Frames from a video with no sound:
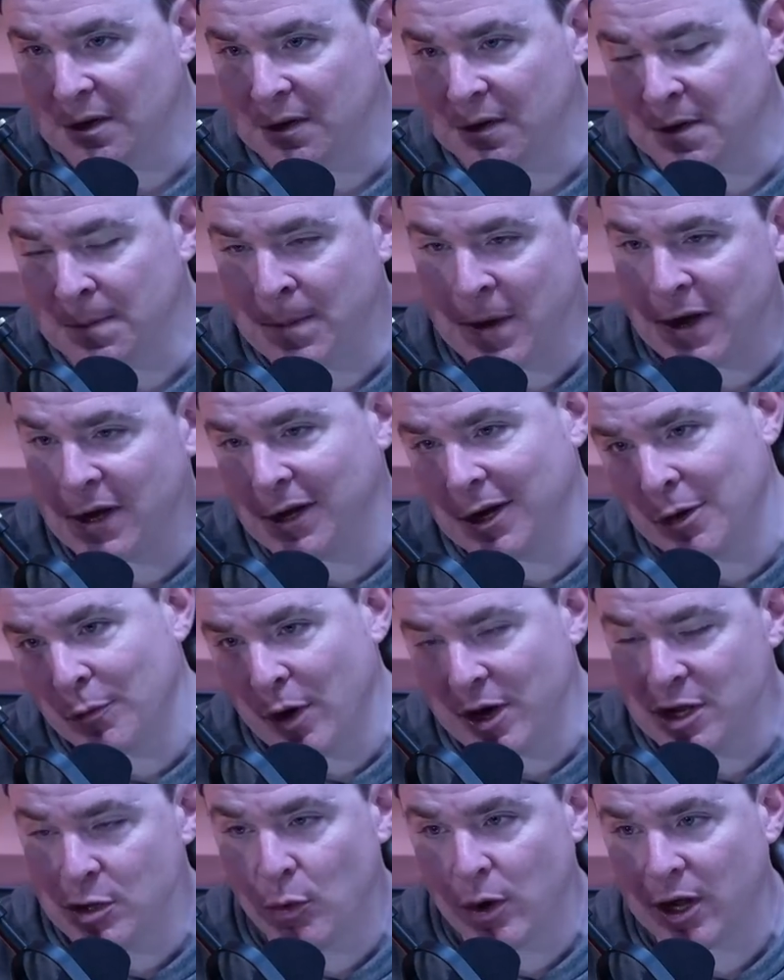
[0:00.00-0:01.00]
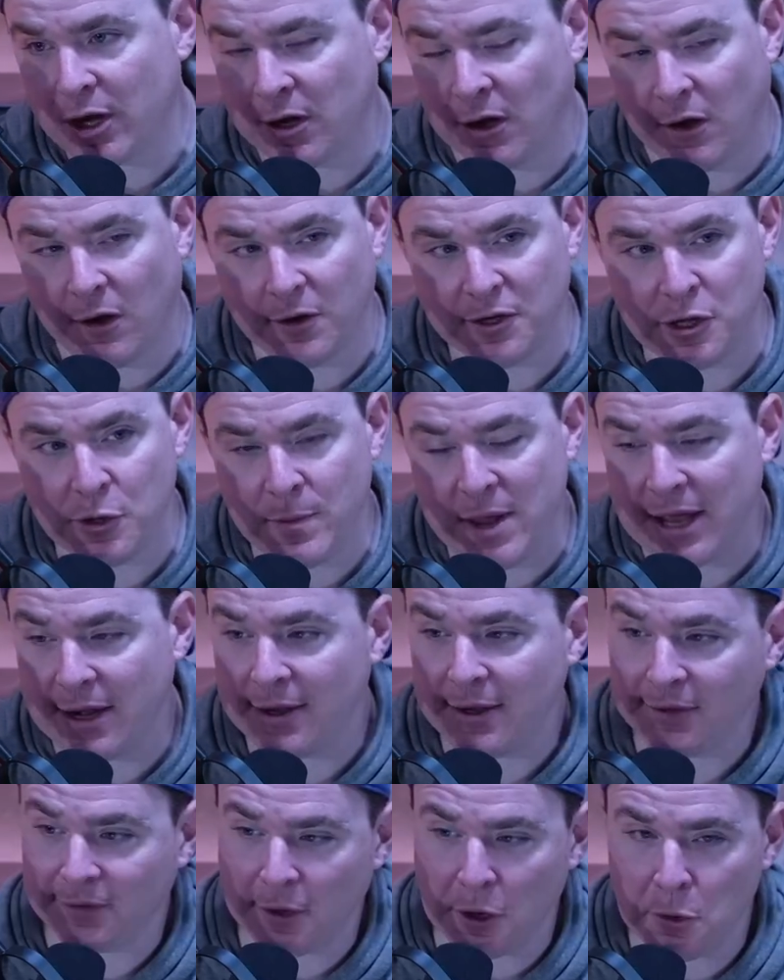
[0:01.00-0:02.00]
depending on what you want to call
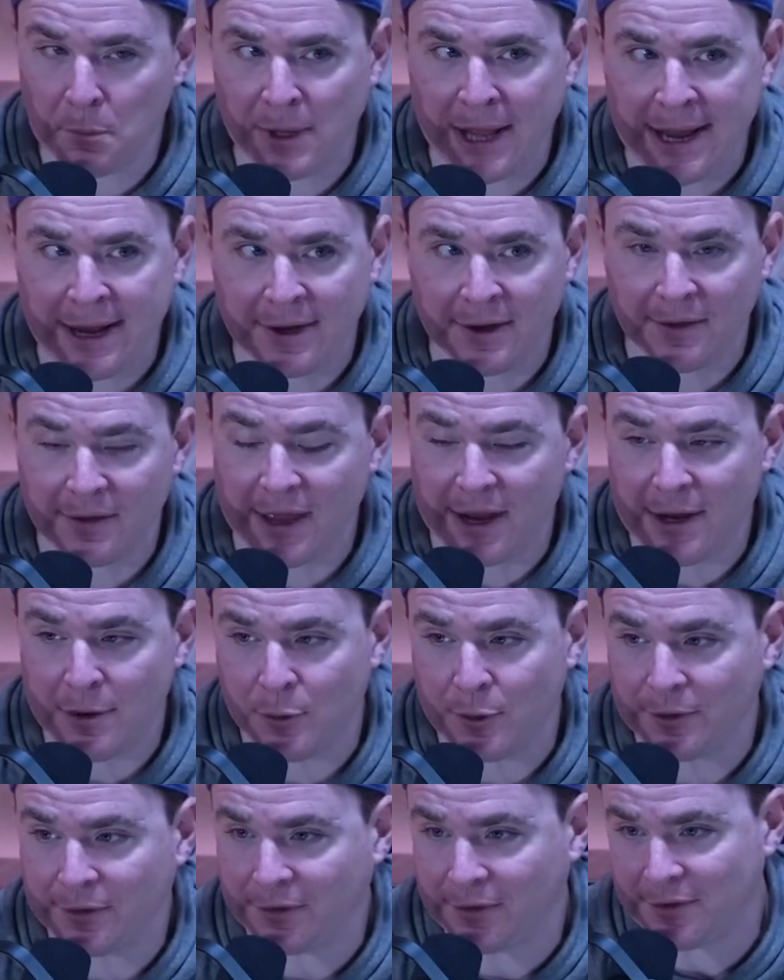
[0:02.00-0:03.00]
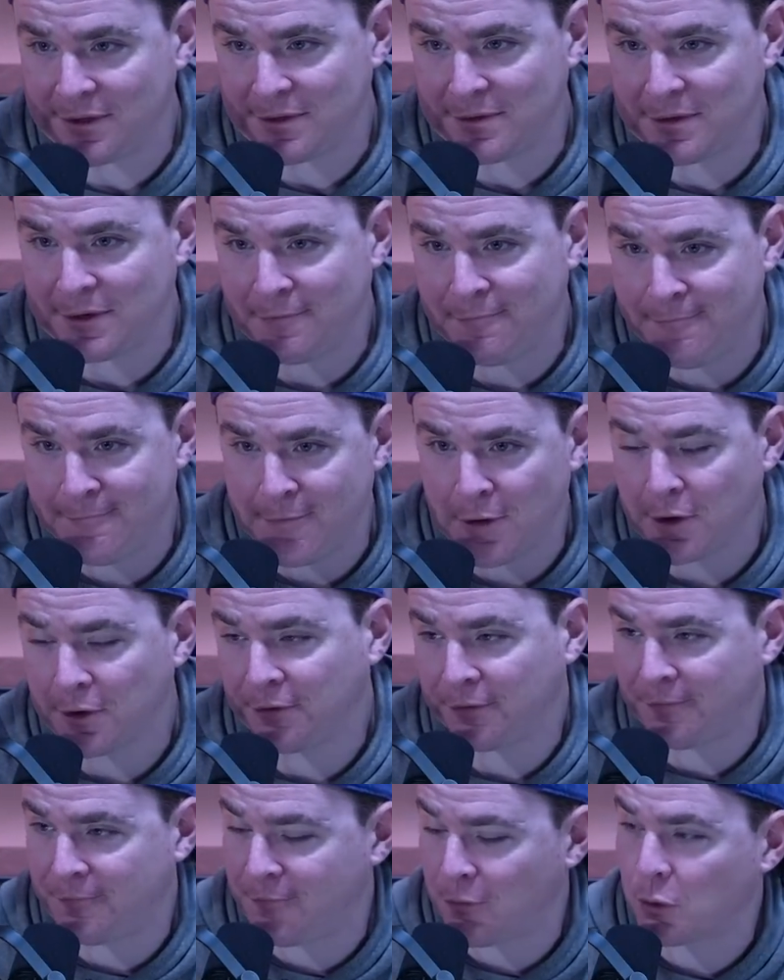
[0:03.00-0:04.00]
humanity's homeland, that it was the
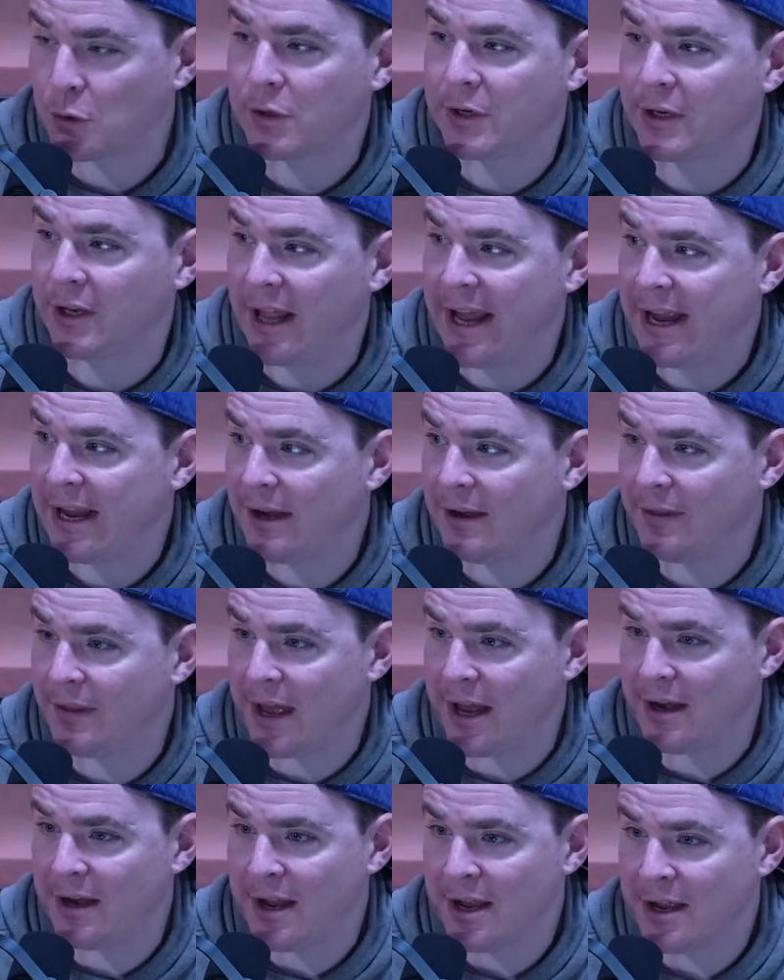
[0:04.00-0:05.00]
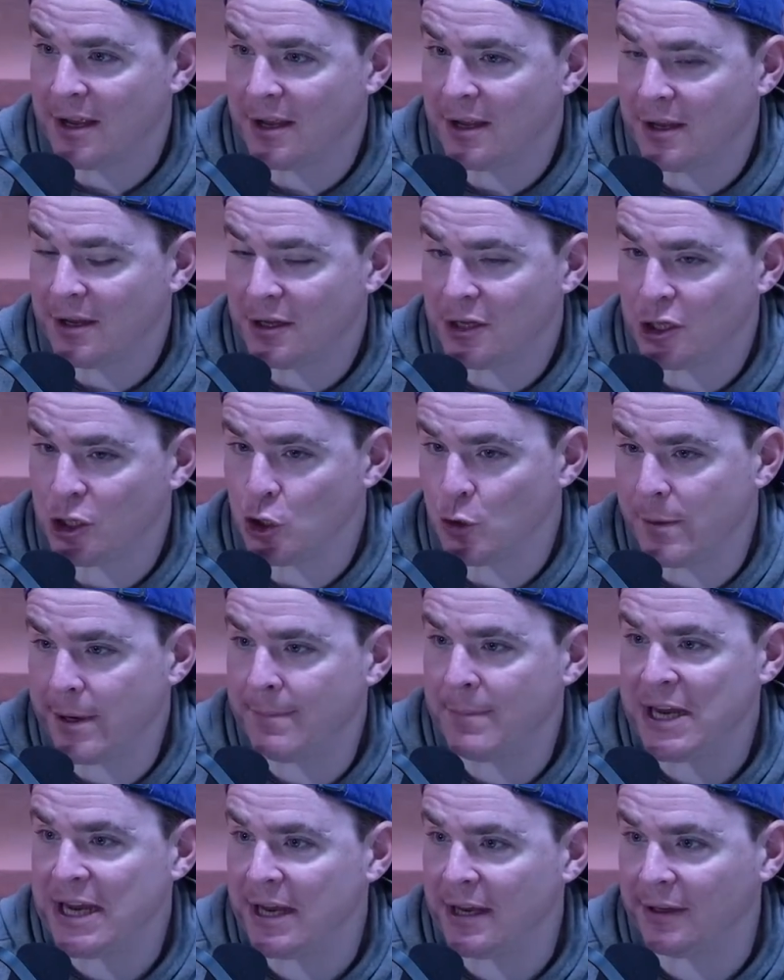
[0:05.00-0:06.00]
first foreign land that human
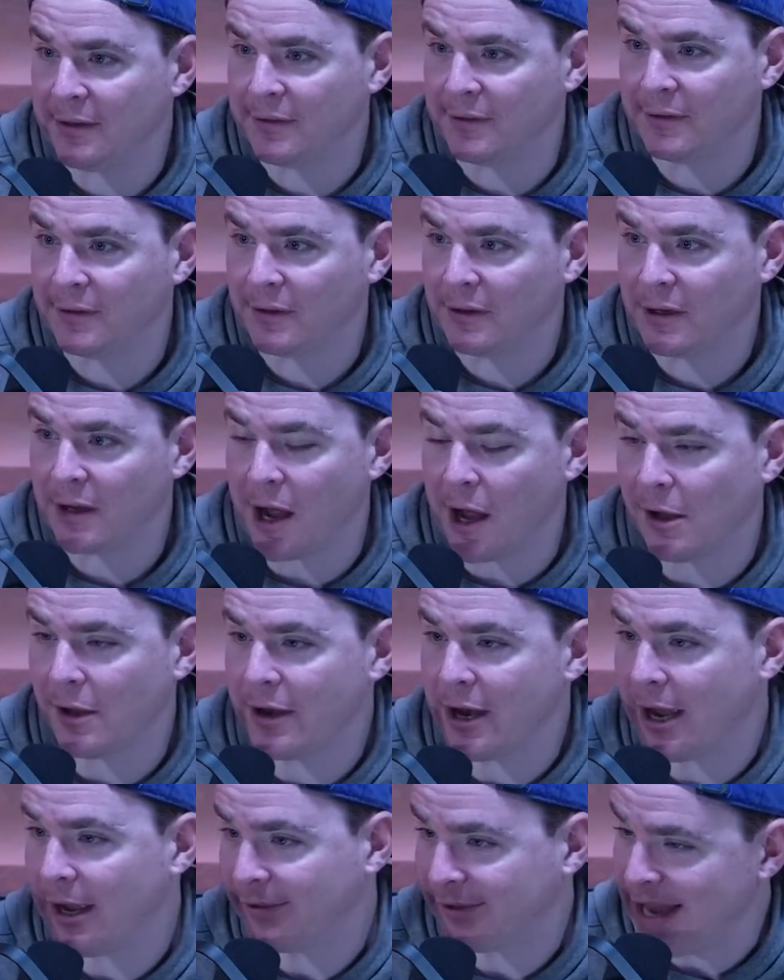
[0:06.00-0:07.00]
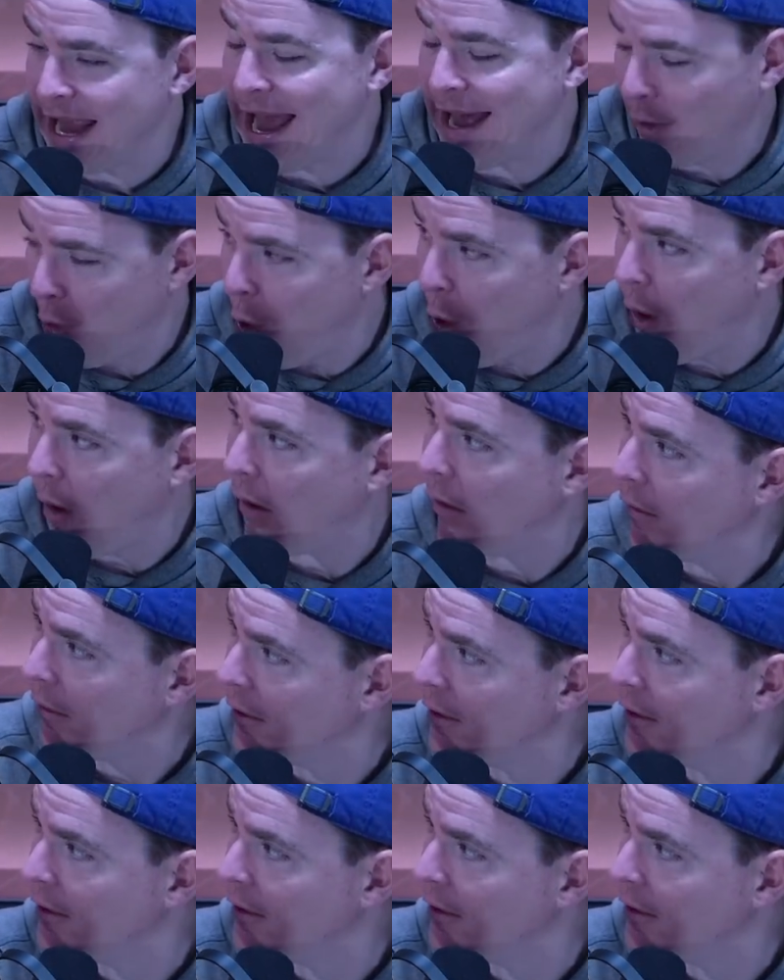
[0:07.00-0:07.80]
beings colonized at all.